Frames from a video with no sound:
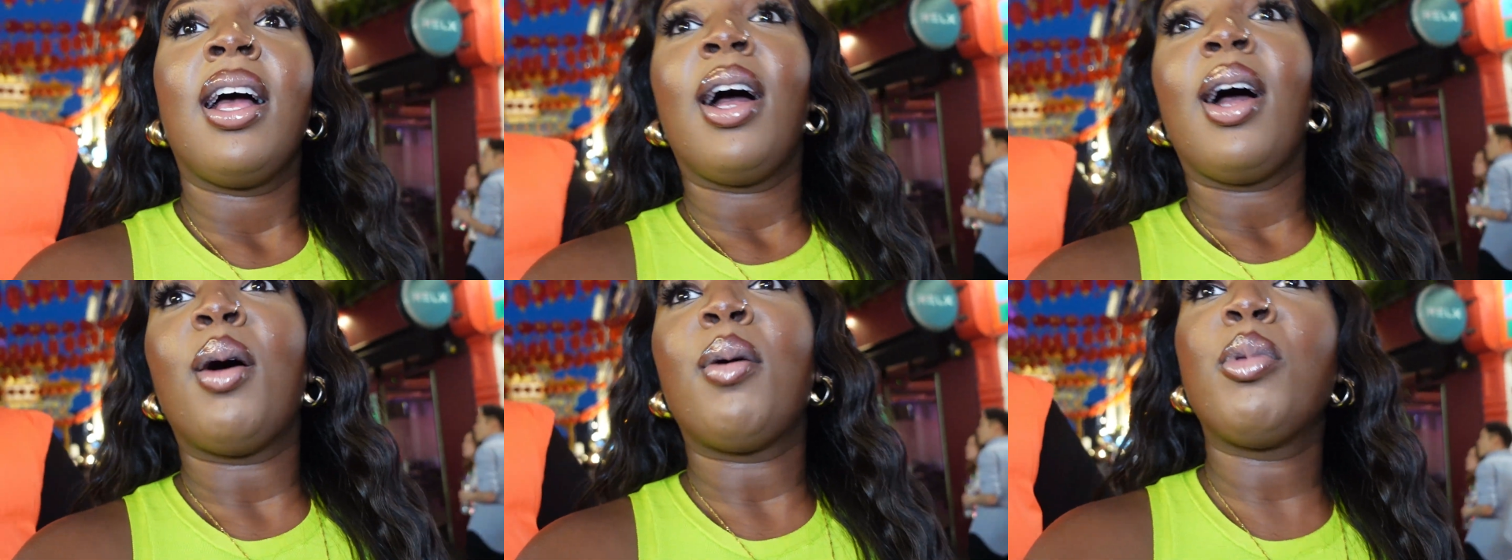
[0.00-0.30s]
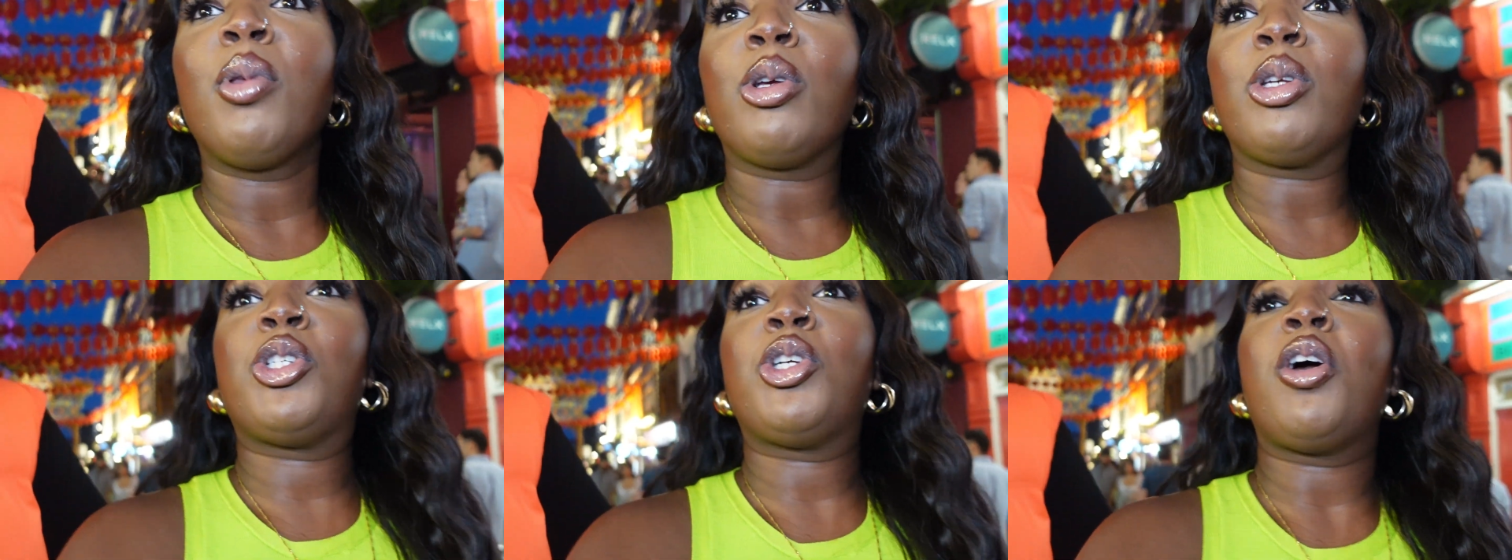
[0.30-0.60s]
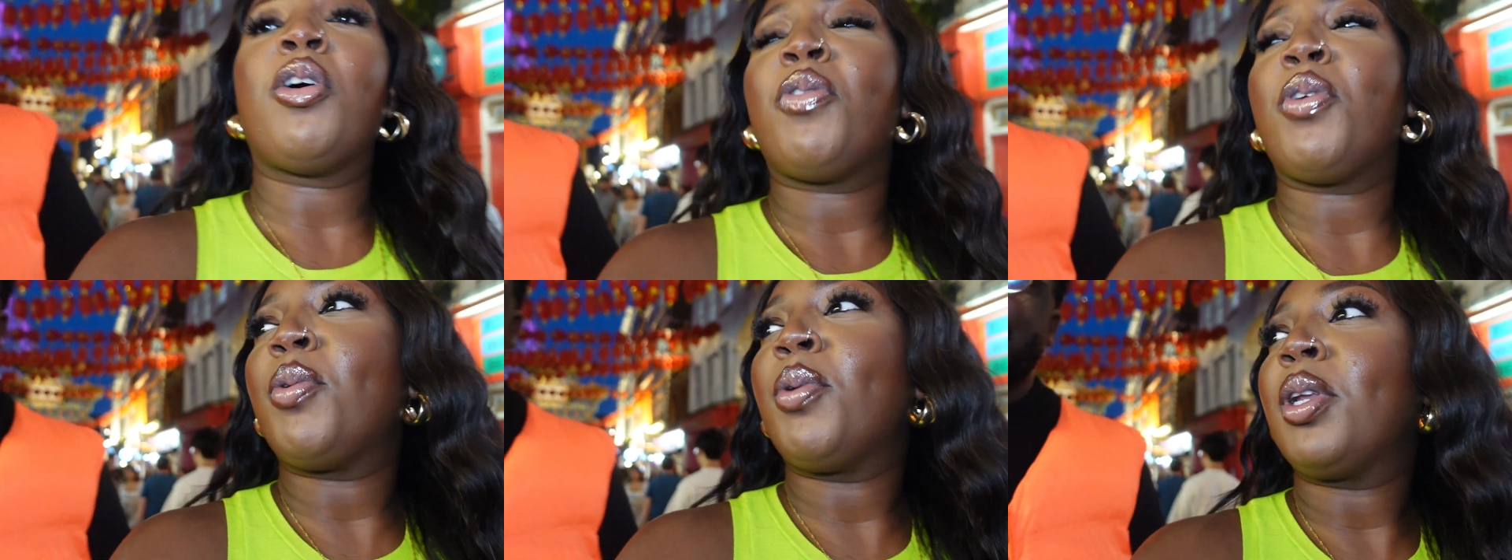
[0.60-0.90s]
I'm not sure
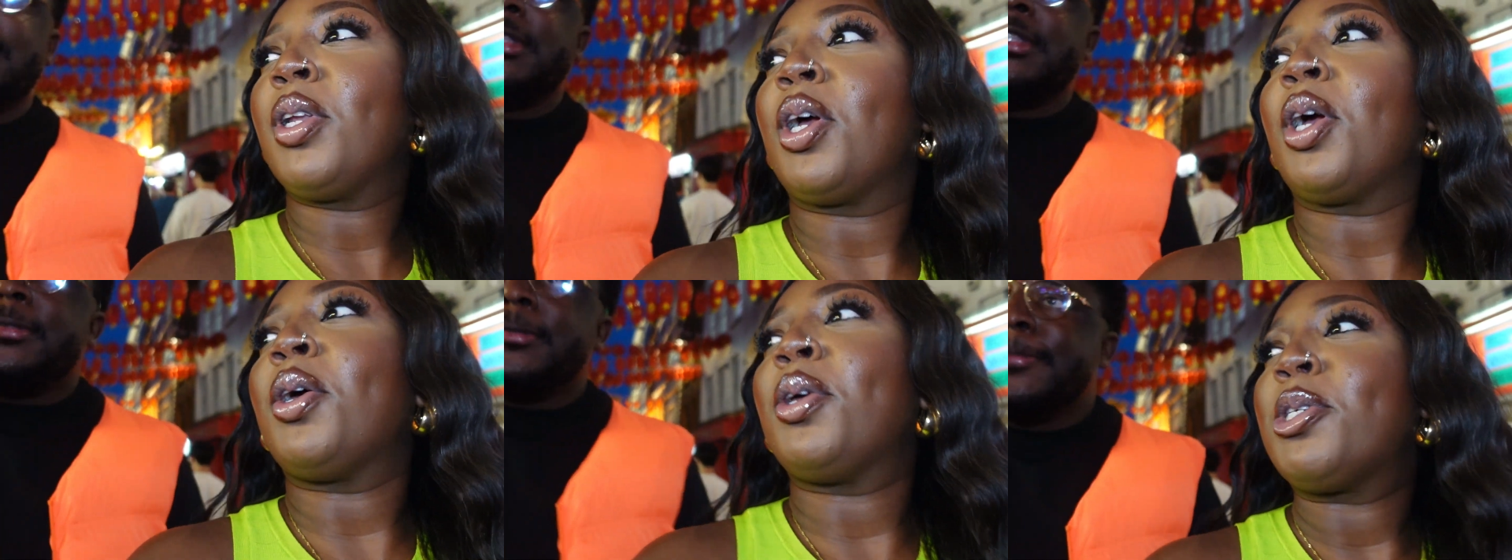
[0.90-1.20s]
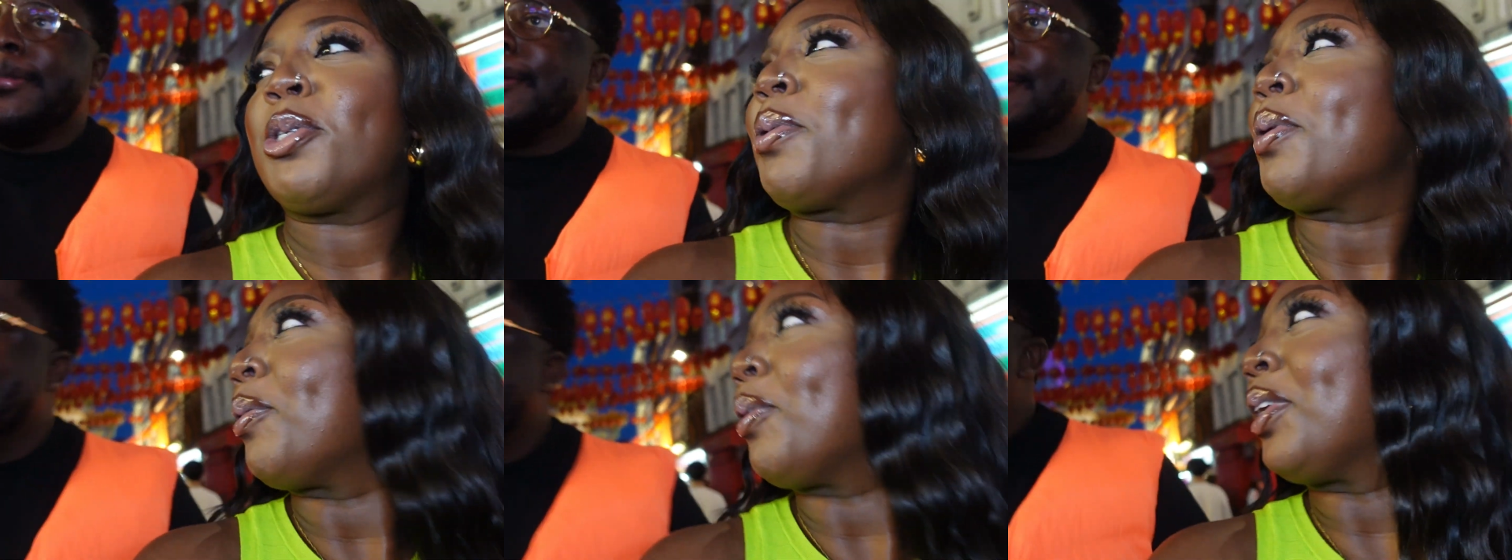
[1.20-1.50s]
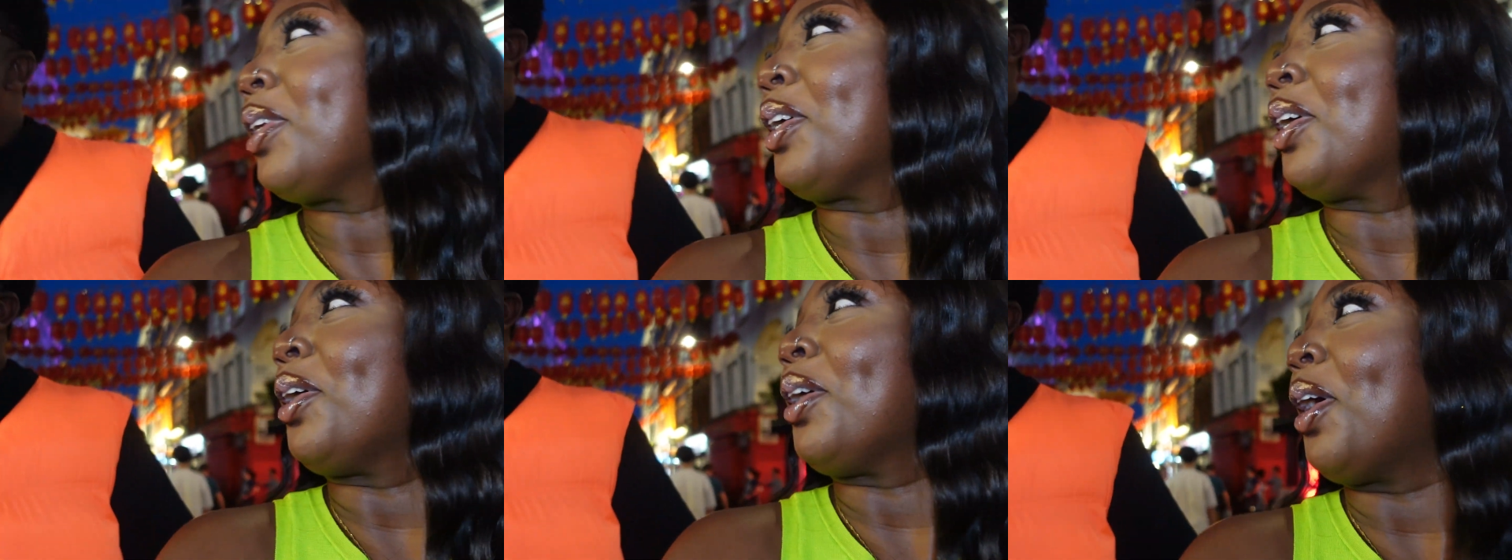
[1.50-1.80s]
if we want to go. Do we want
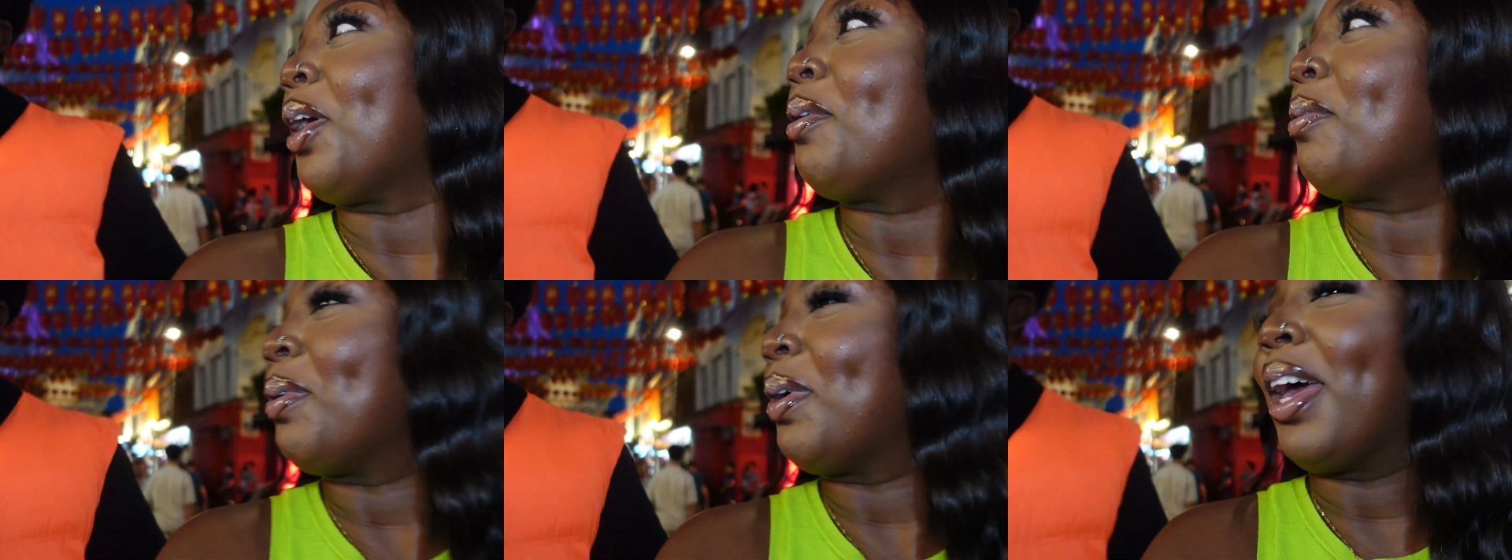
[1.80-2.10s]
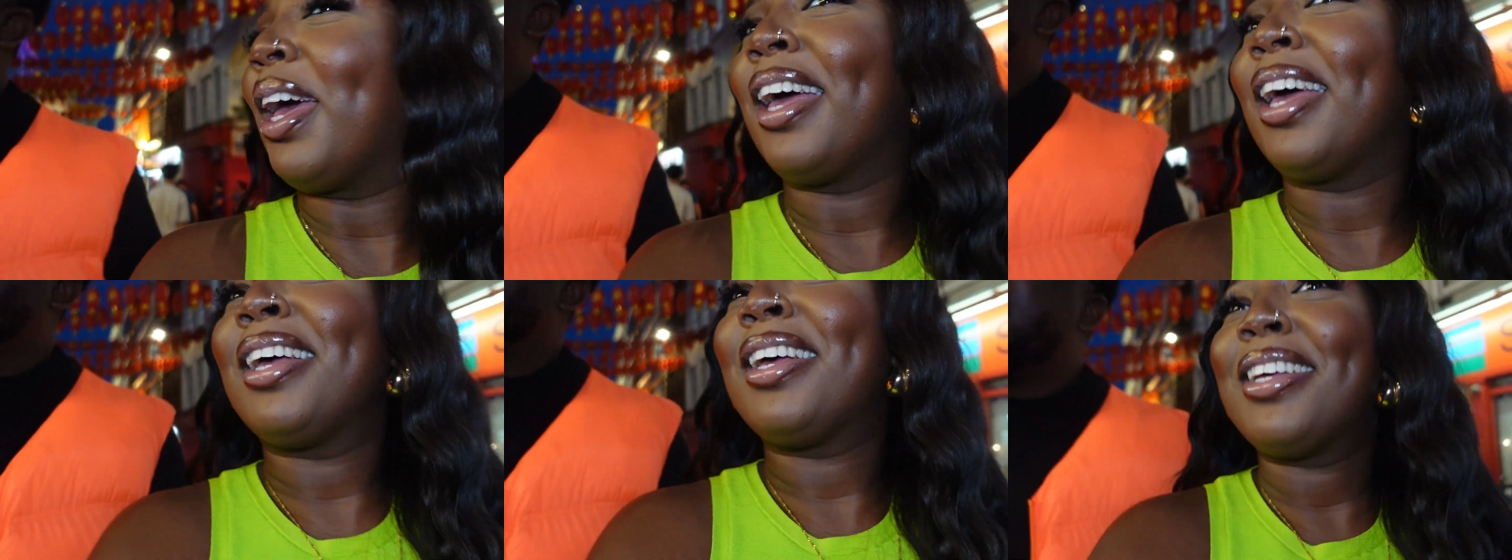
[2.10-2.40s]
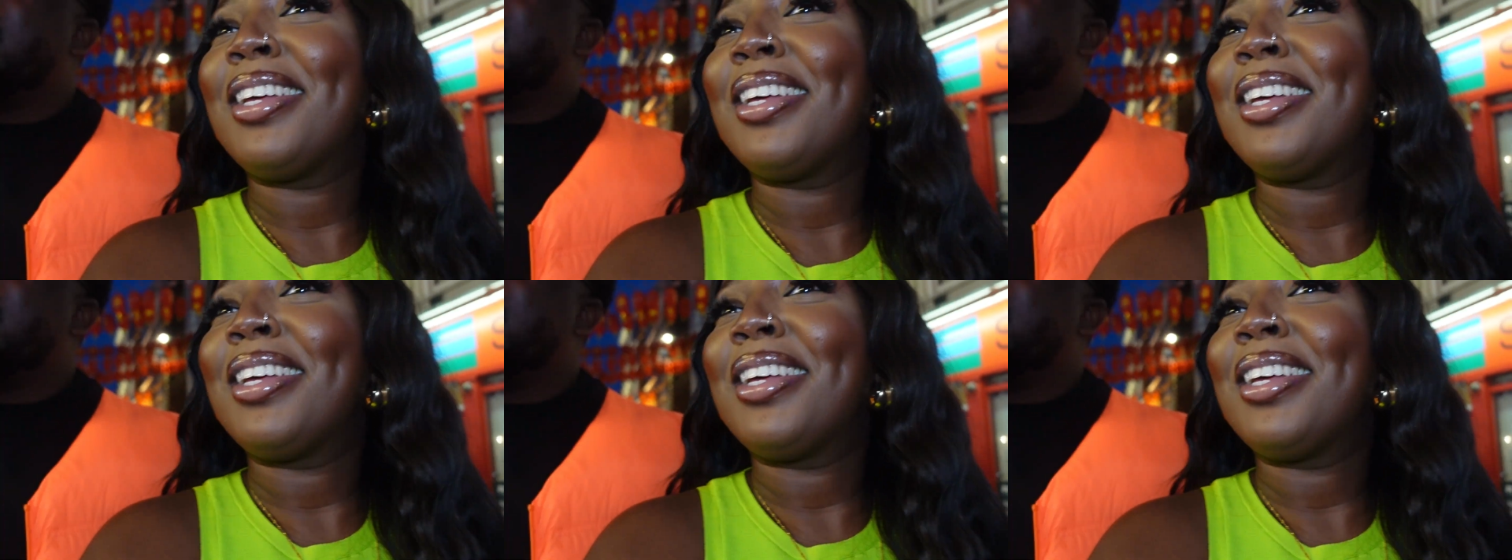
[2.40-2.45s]
to go home yet?